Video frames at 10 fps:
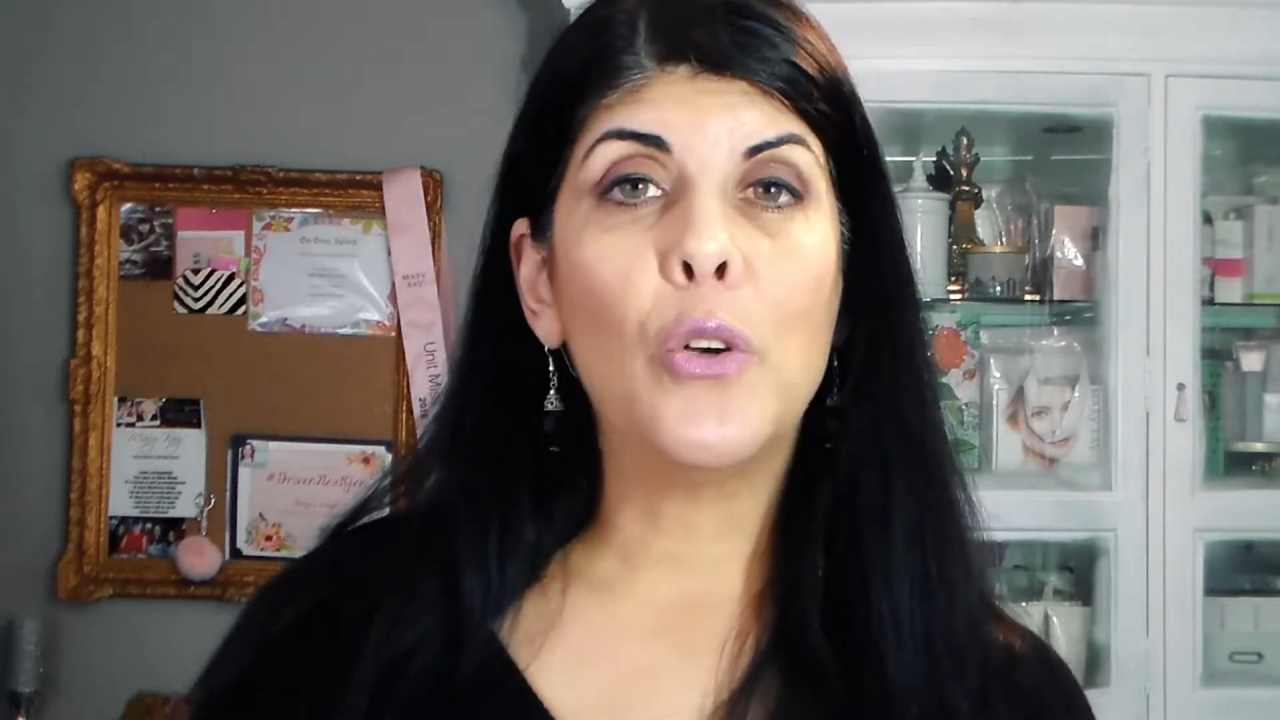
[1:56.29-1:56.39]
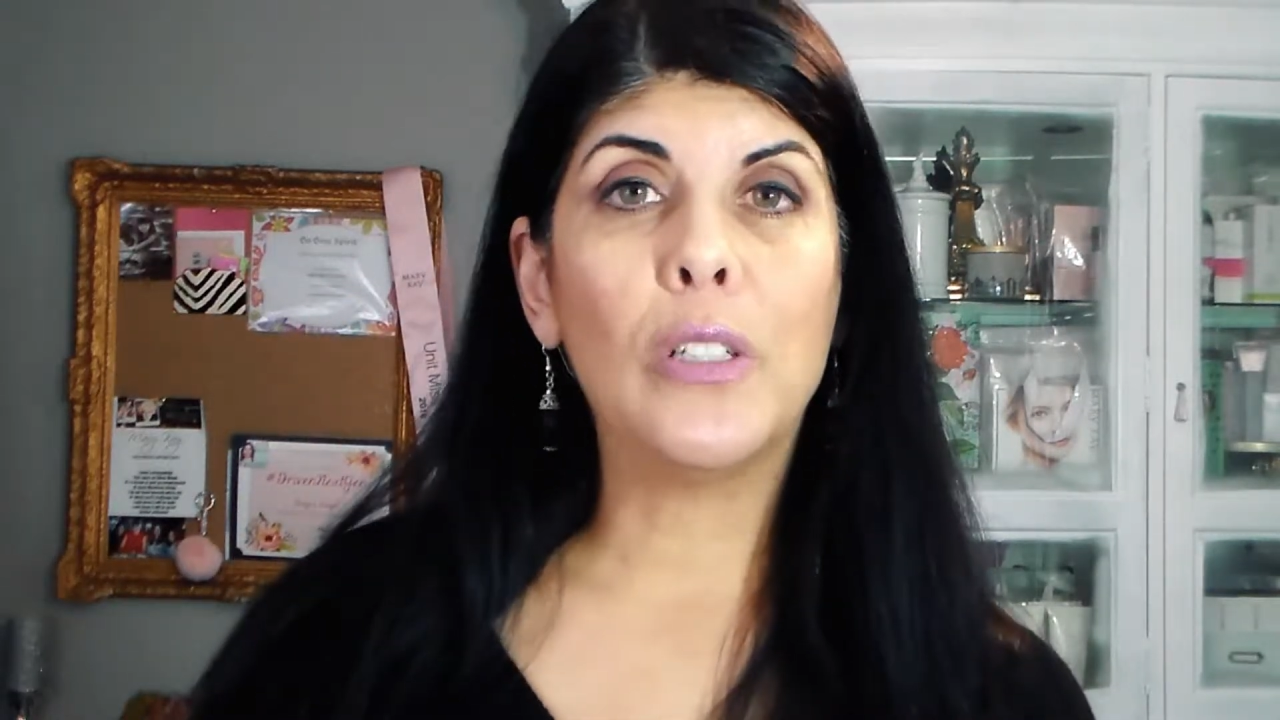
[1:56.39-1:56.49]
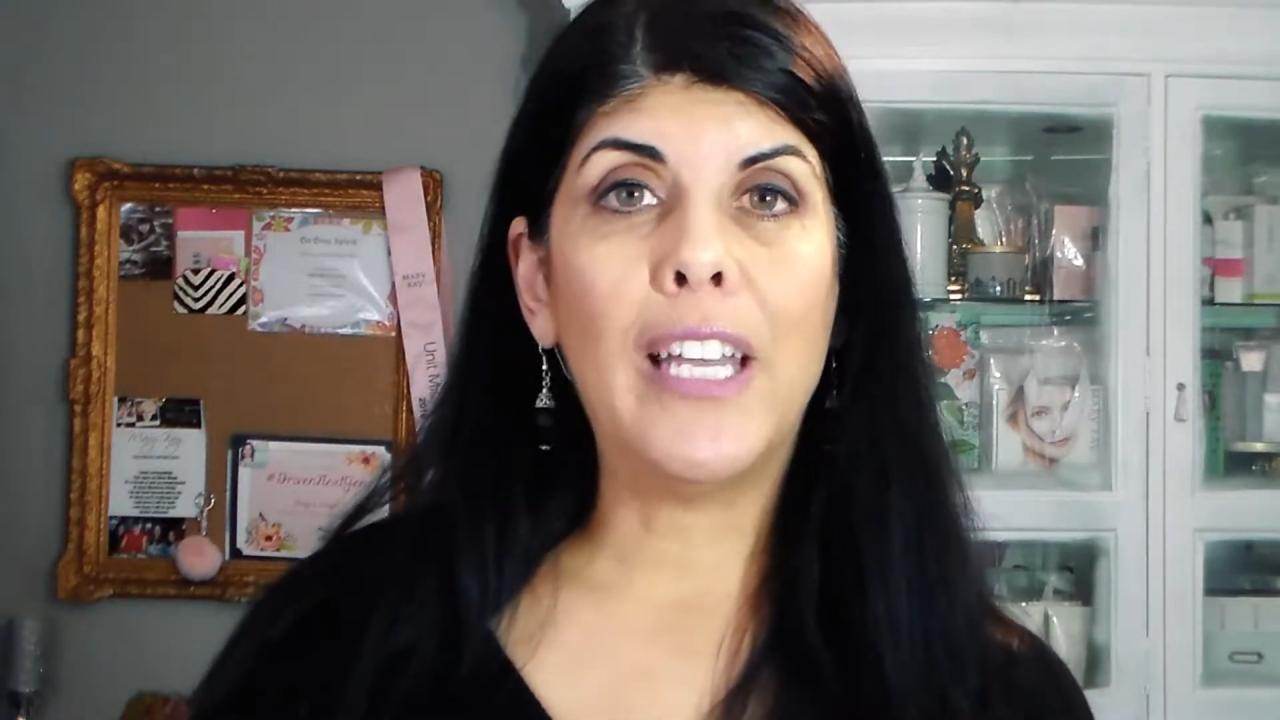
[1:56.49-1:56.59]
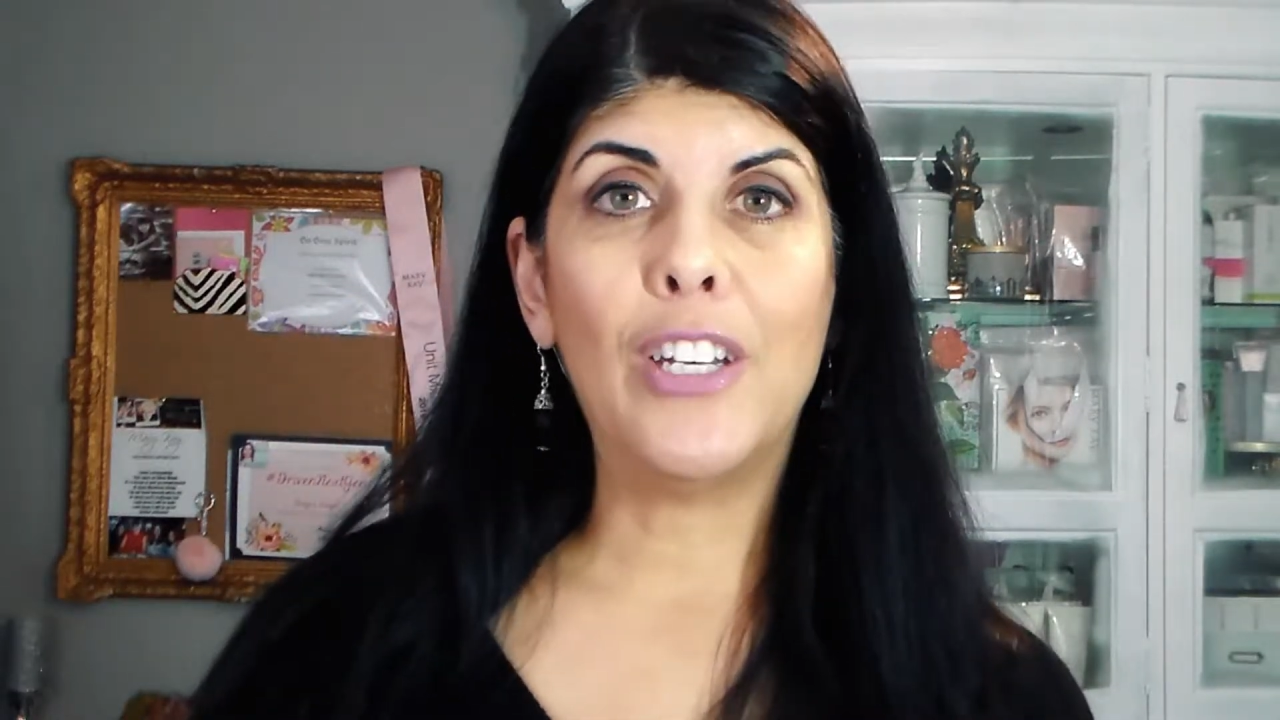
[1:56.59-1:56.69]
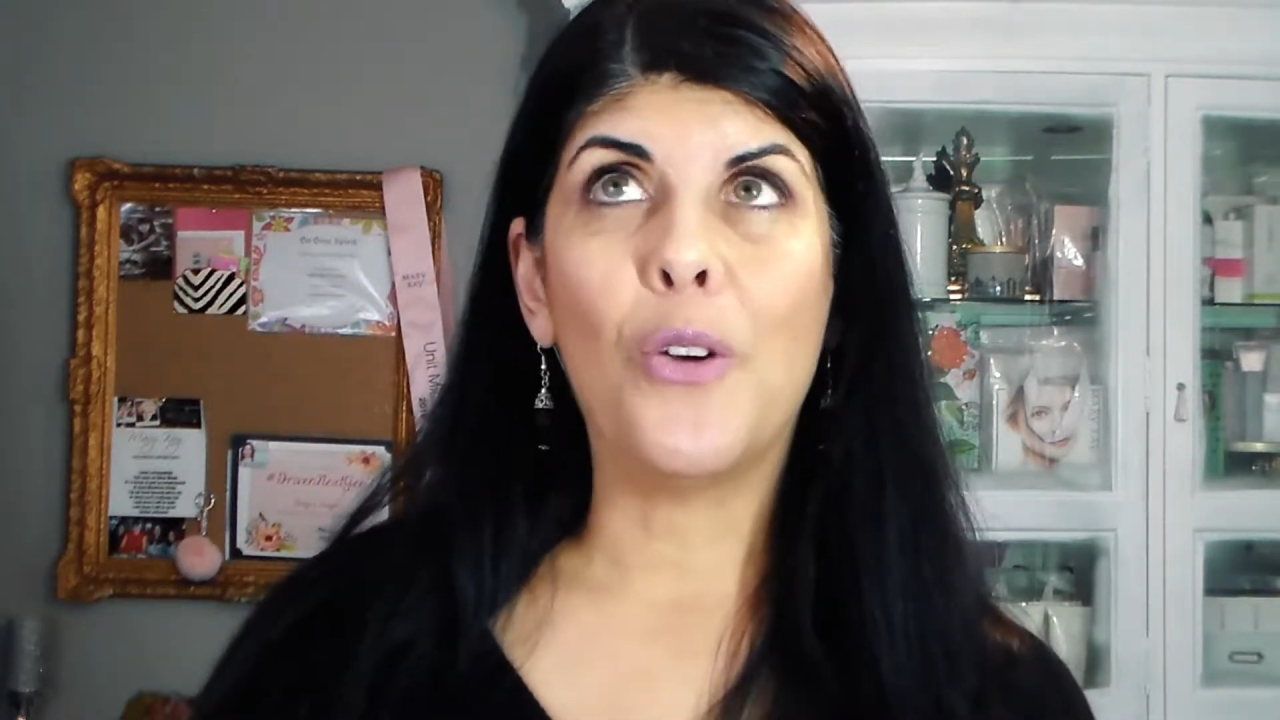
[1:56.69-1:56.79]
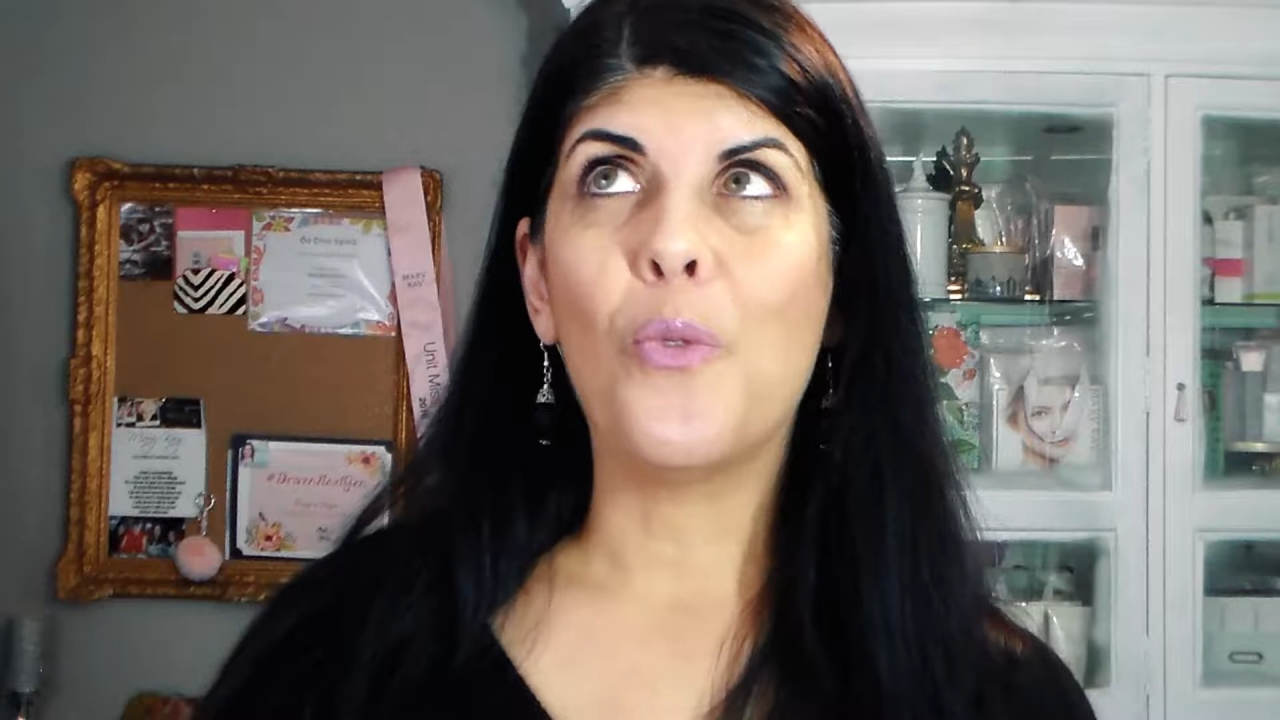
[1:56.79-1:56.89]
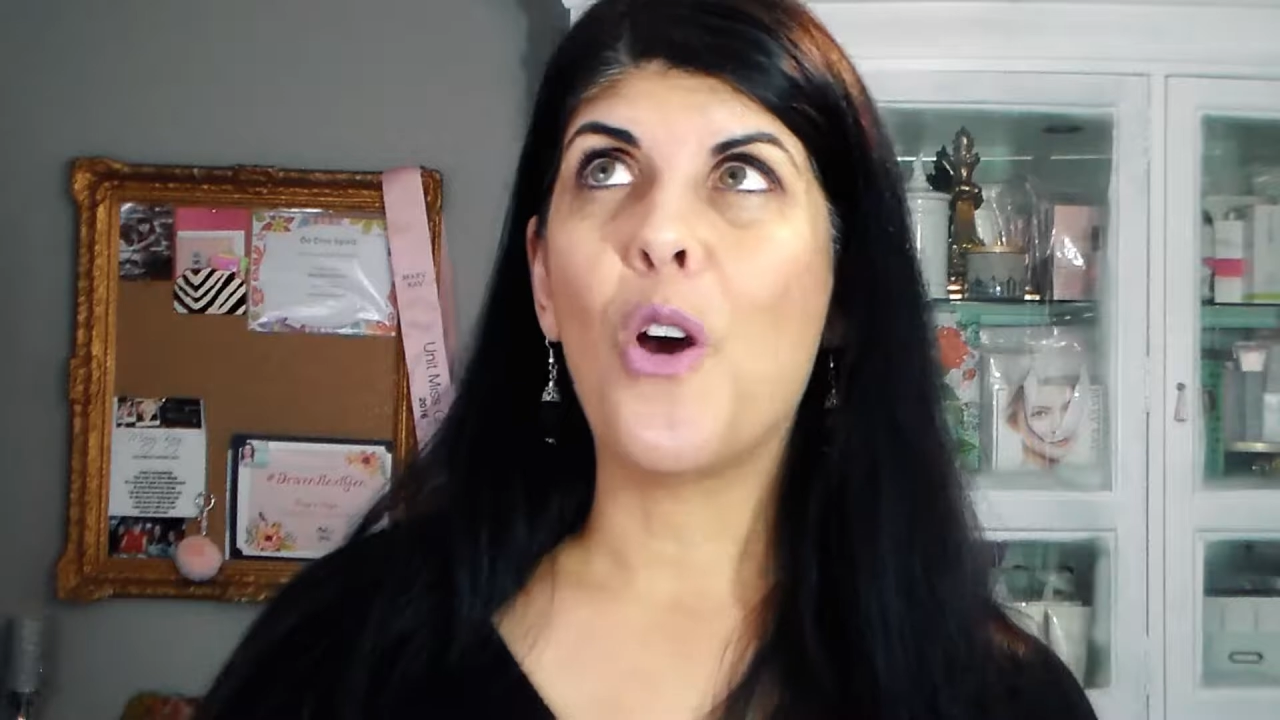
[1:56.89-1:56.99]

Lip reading: in Orlando